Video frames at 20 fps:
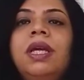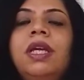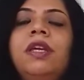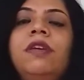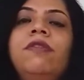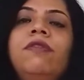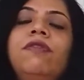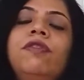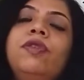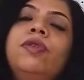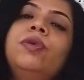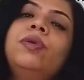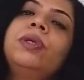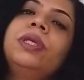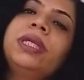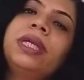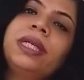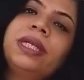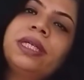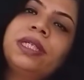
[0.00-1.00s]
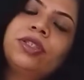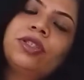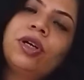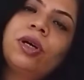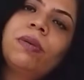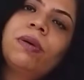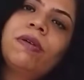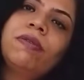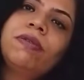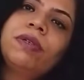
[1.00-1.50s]
If you don't get a
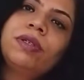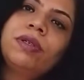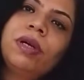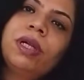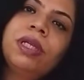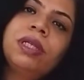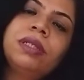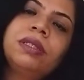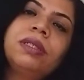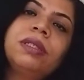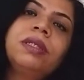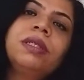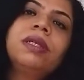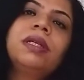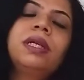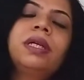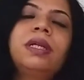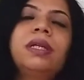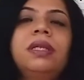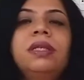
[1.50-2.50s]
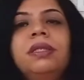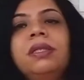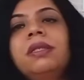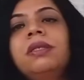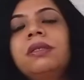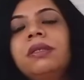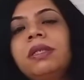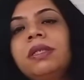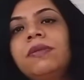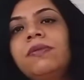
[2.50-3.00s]
job after college, it is
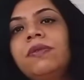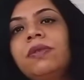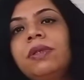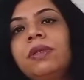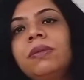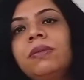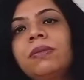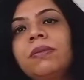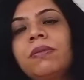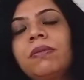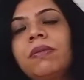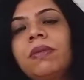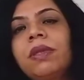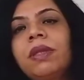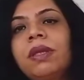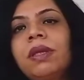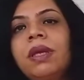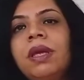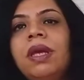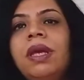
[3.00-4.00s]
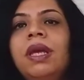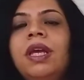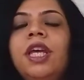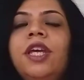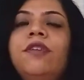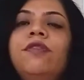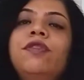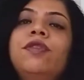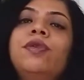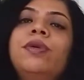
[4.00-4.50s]
stressful.
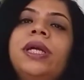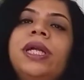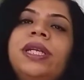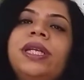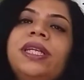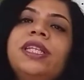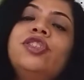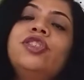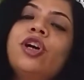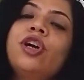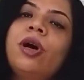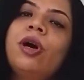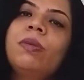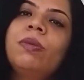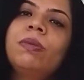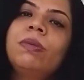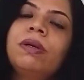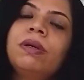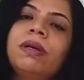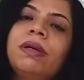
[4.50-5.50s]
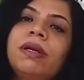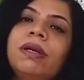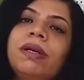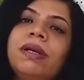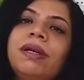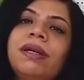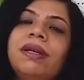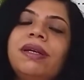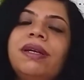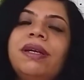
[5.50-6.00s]
If you get a job,
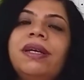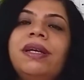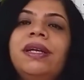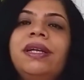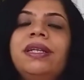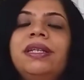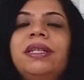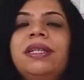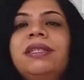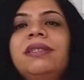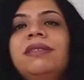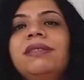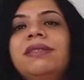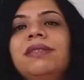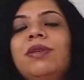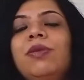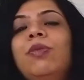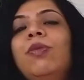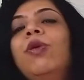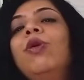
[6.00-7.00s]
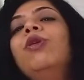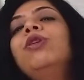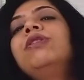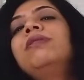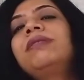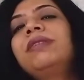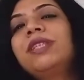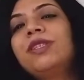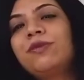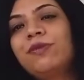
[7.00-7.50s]
it is more
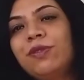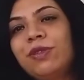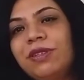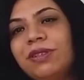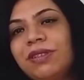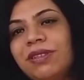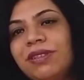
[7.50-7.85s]
stressful.